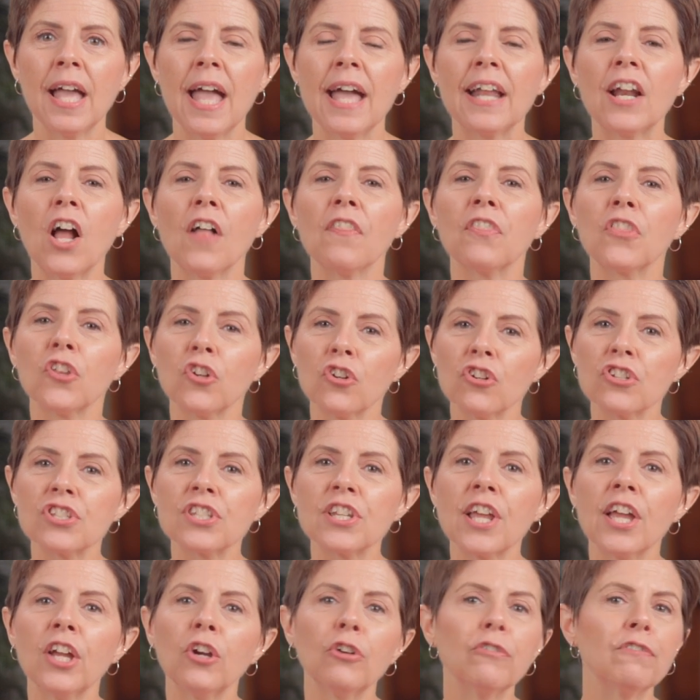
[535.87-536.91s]
And on
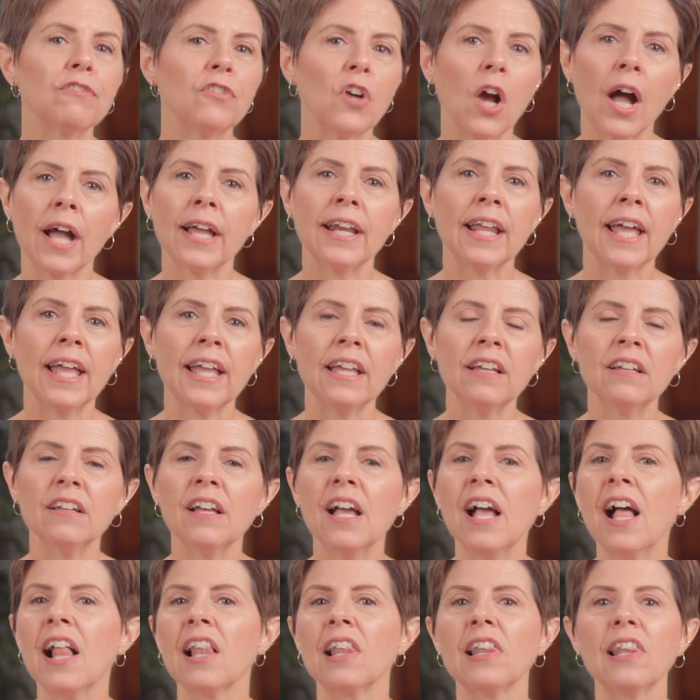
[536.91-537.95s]
Thursday or Friday,
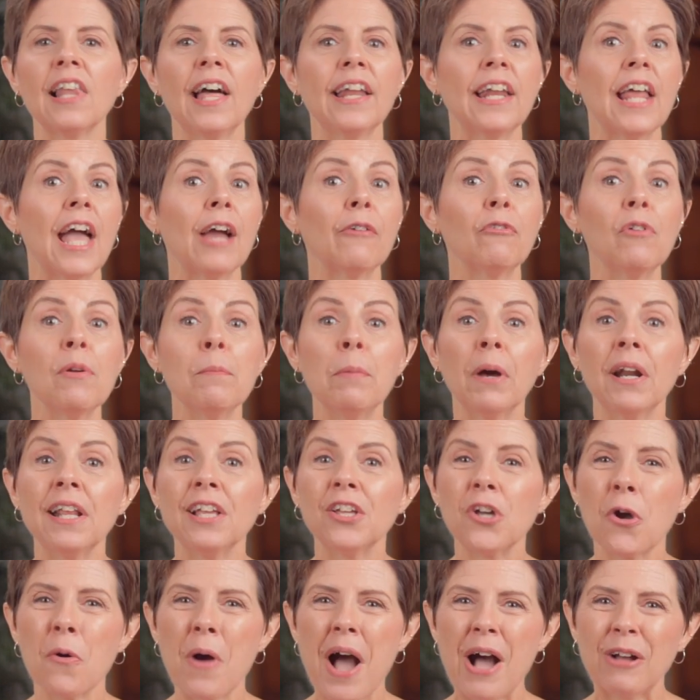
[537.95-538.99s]
let everybody
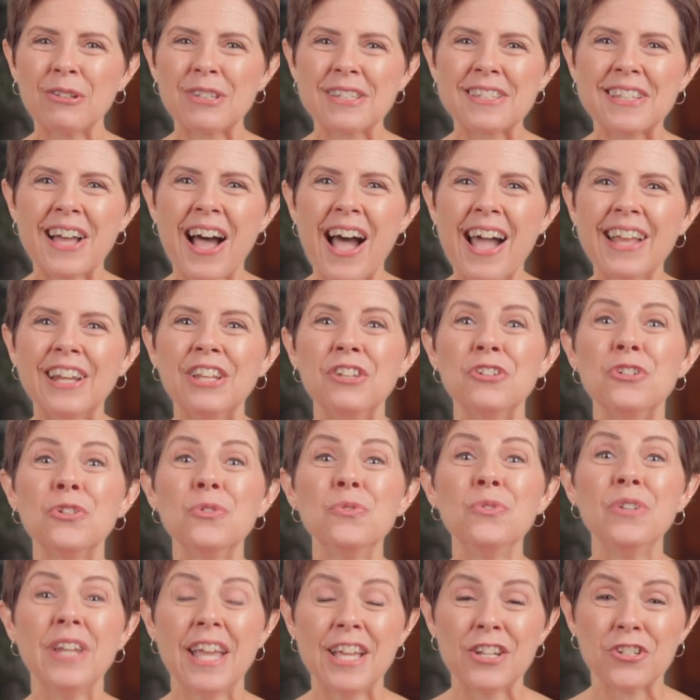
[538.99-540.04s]
go outside and
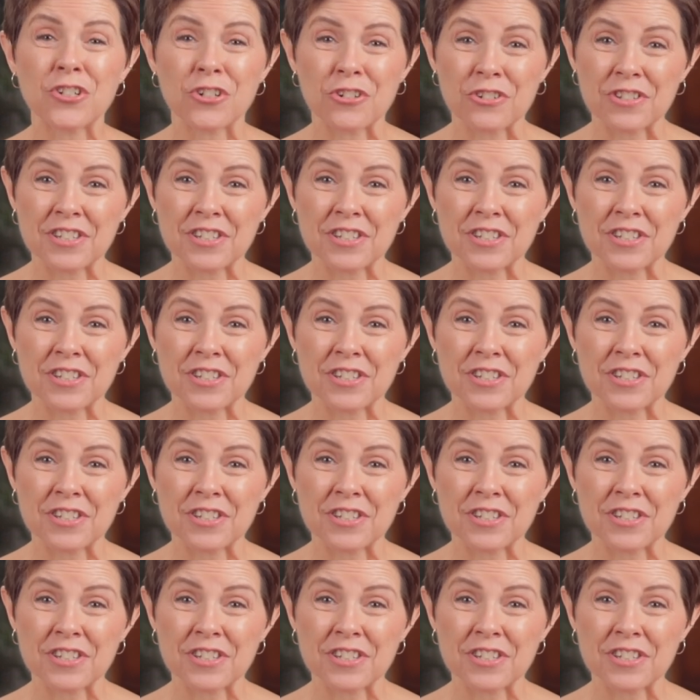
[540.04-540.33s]
do nature